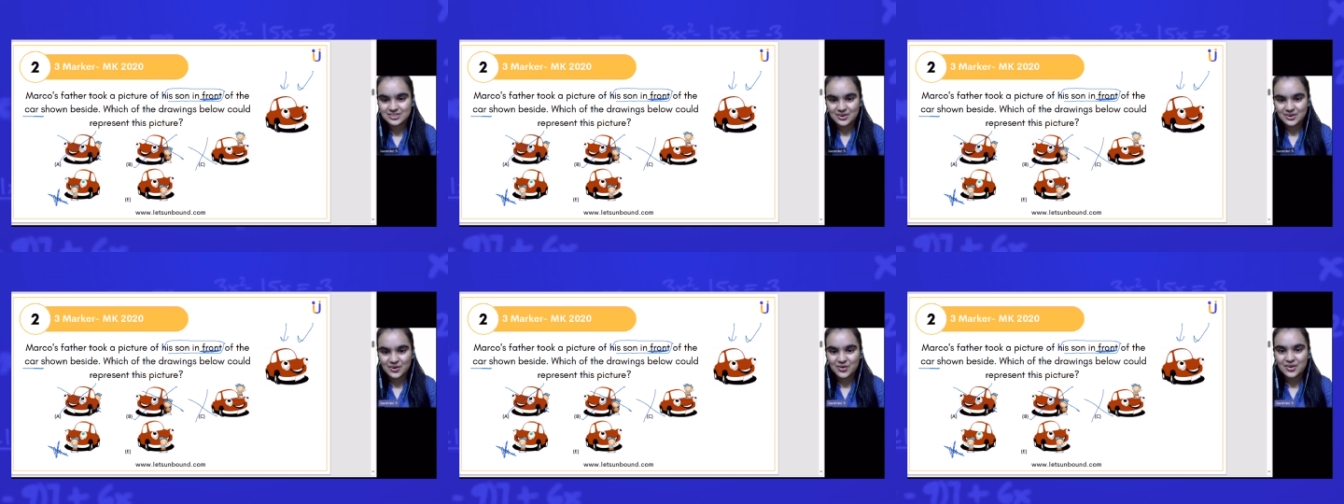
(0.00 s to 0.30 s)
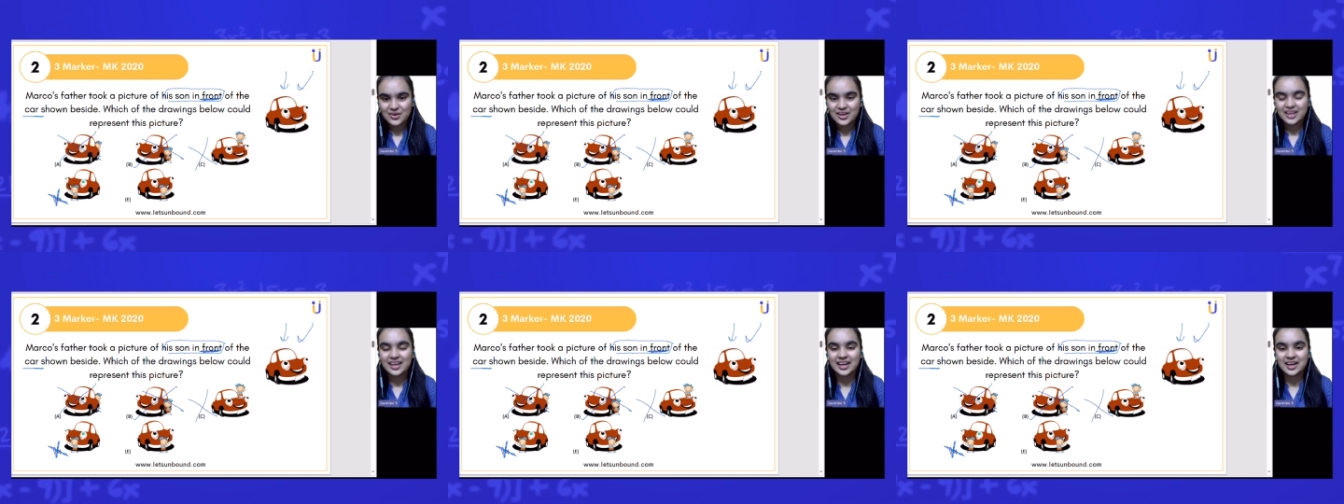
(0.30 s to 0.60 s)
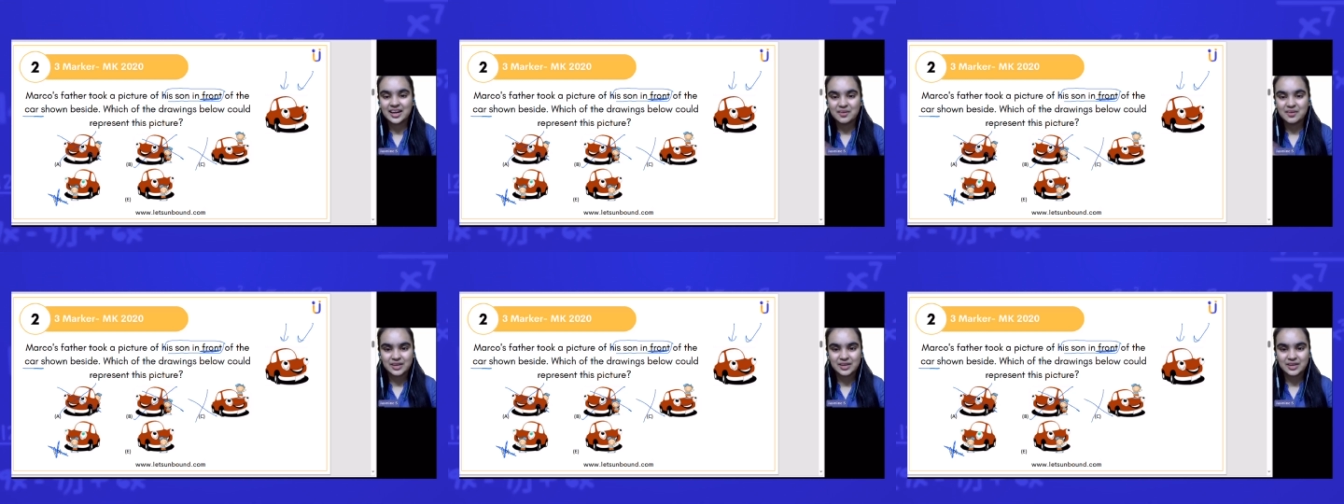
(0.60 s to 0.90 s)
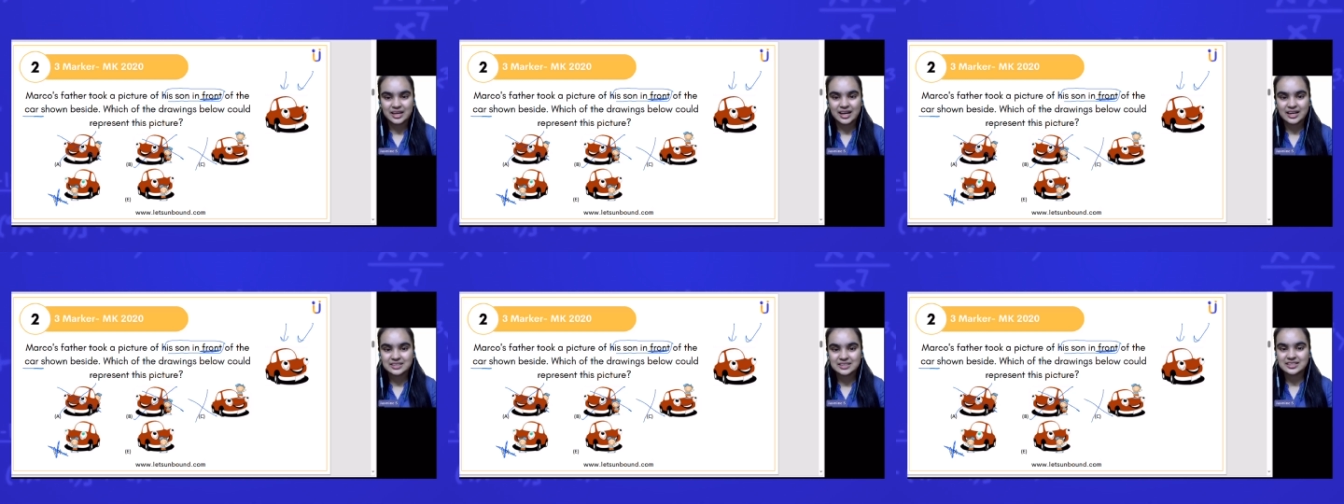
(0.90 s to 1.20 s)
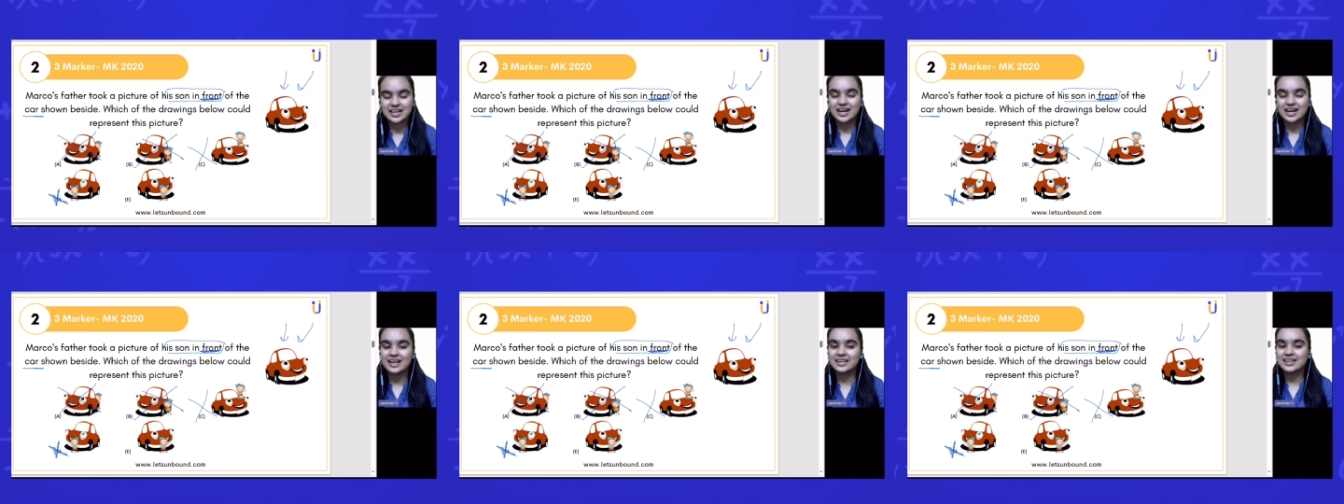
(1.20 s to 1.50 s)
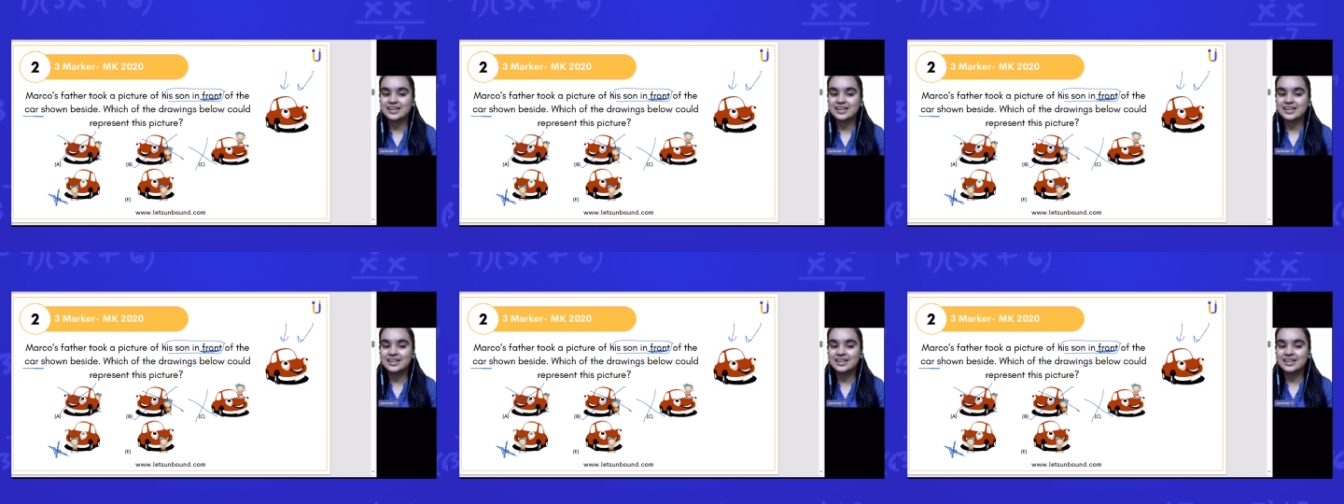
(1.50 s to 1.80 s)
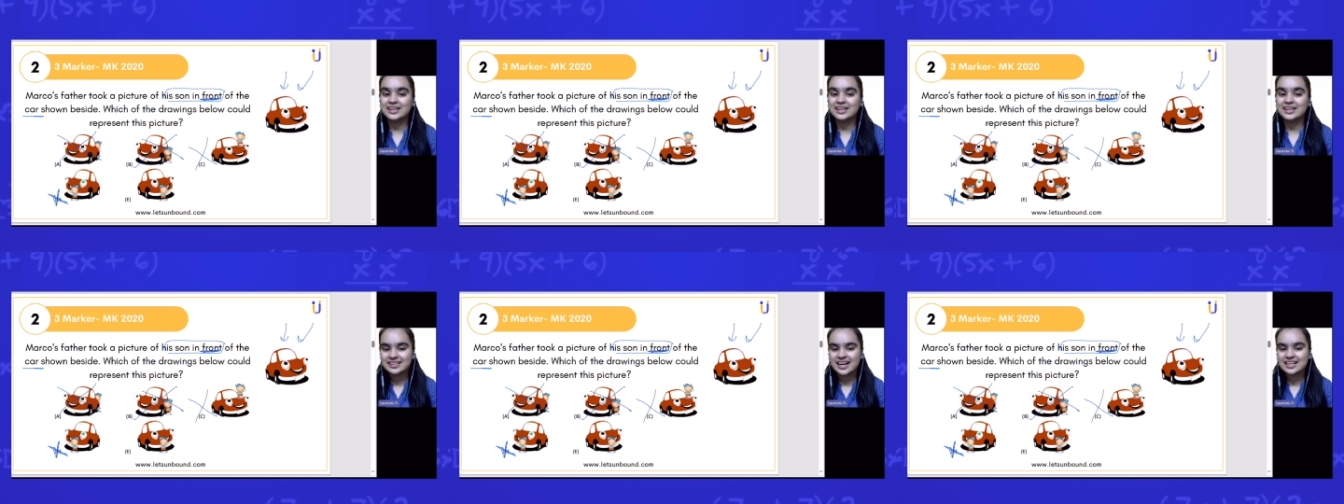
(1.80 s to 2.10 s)
So here we got our
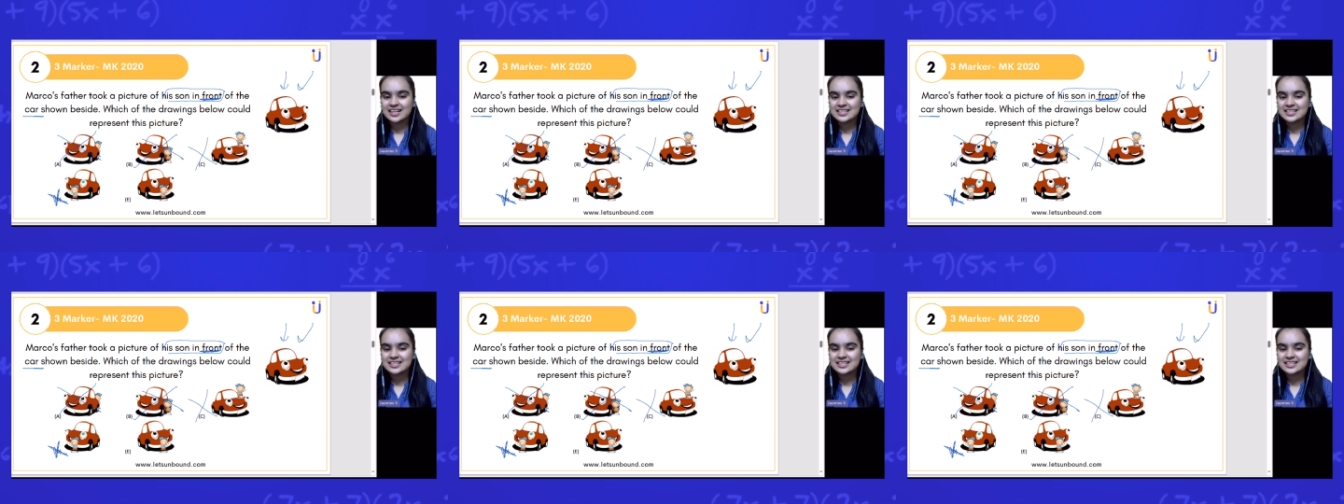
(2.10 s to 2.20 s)
correct